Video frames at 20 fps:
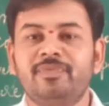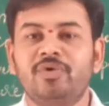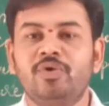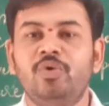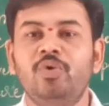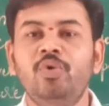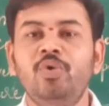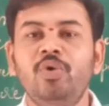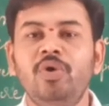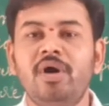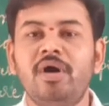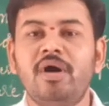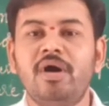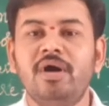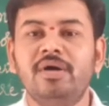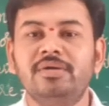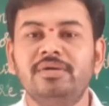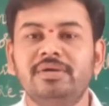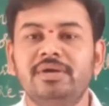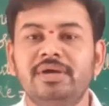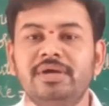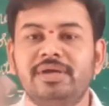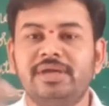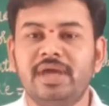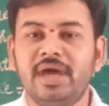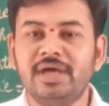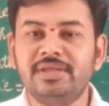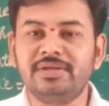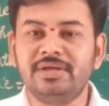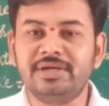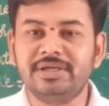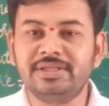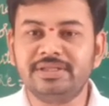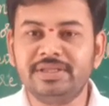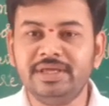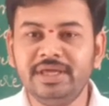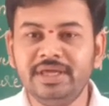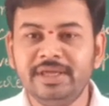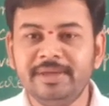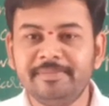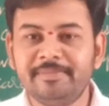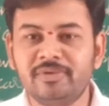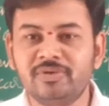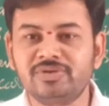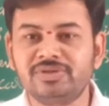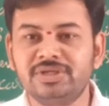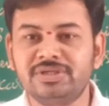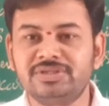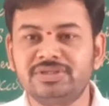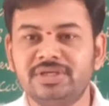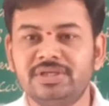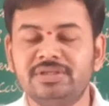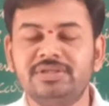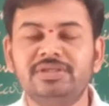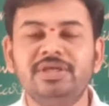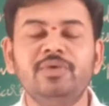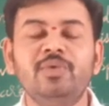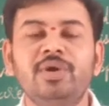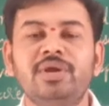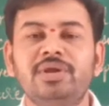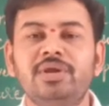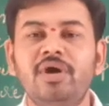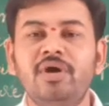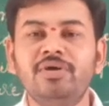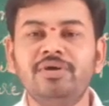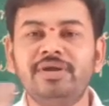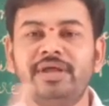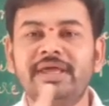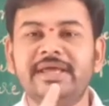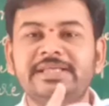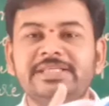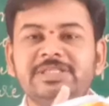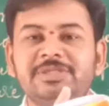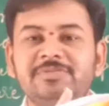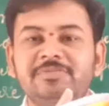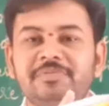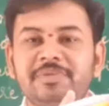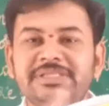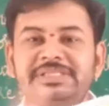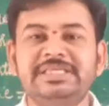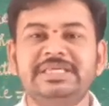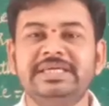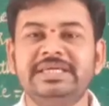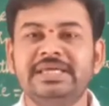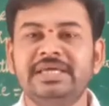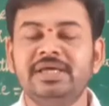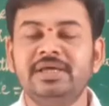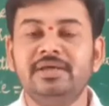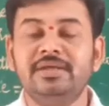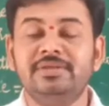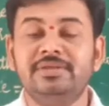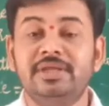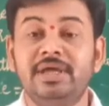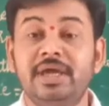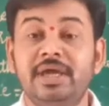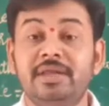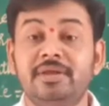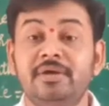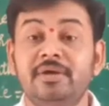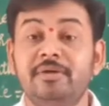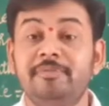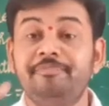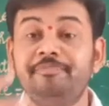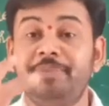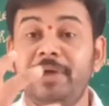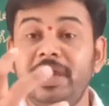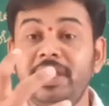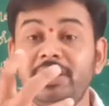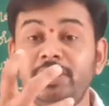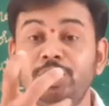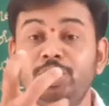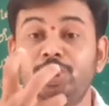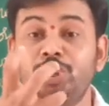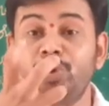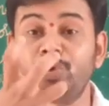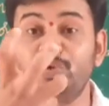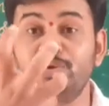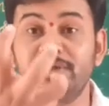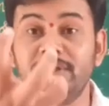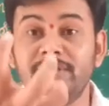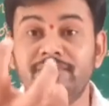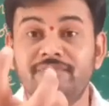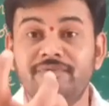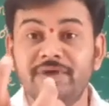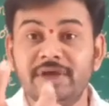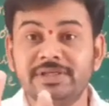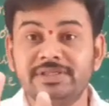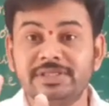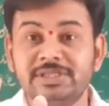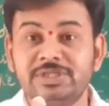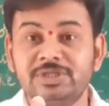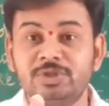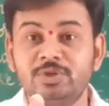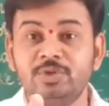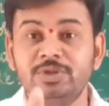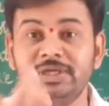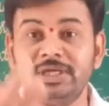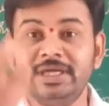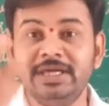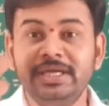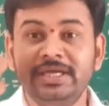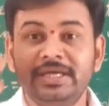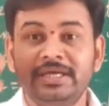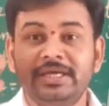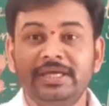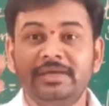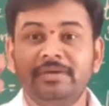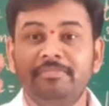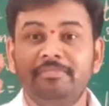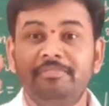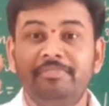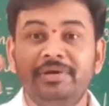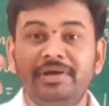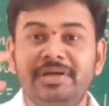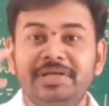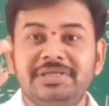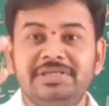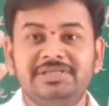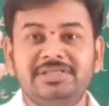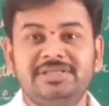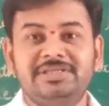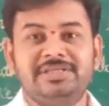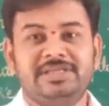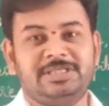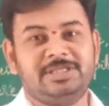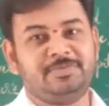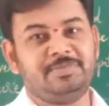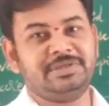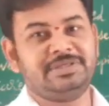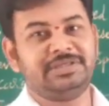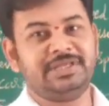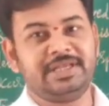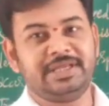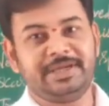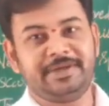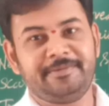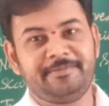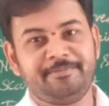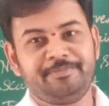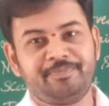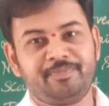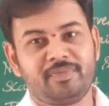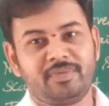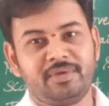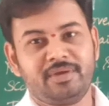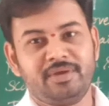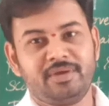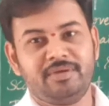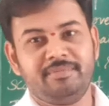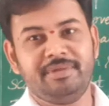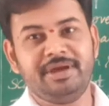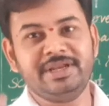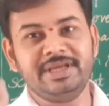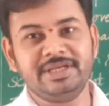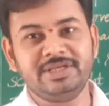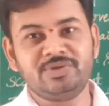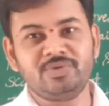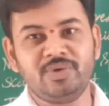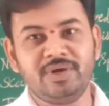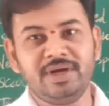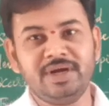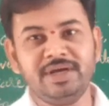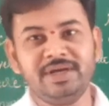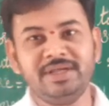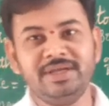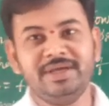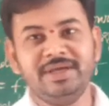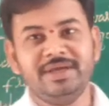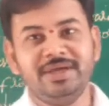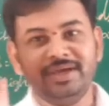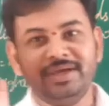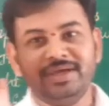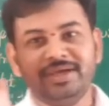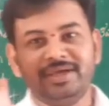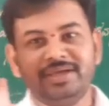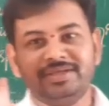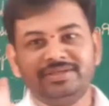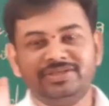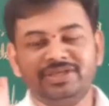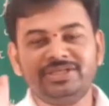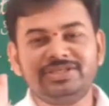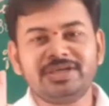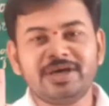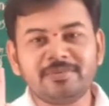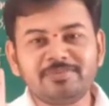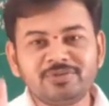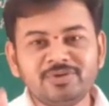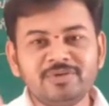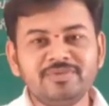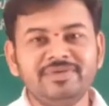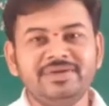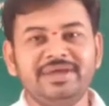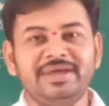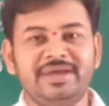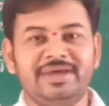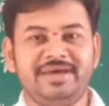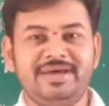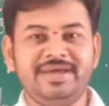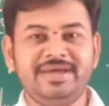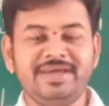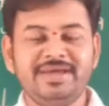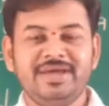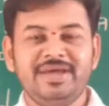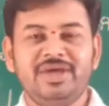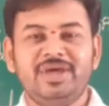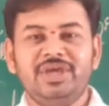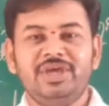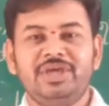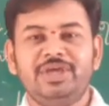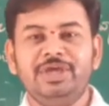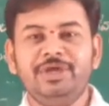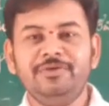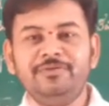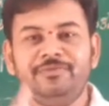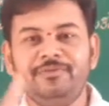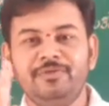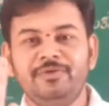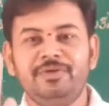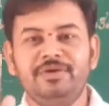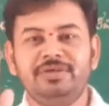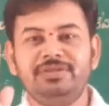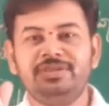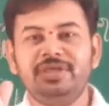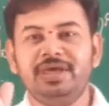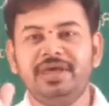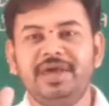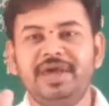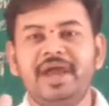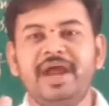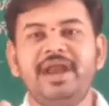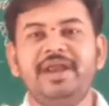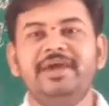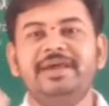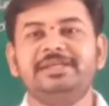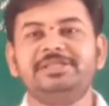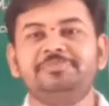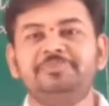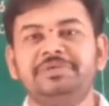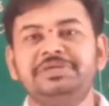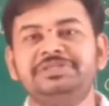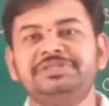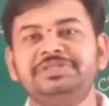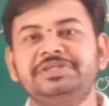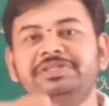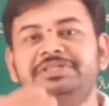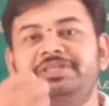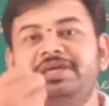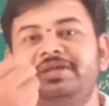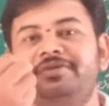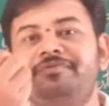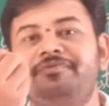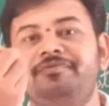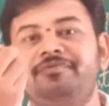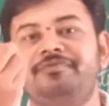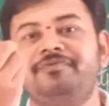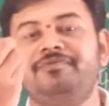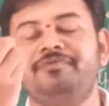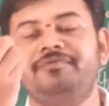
who are gathered in the procession, they were not expressing their pain through their faces to the Britishers especially. My dear student, just observe here, if they had expressed their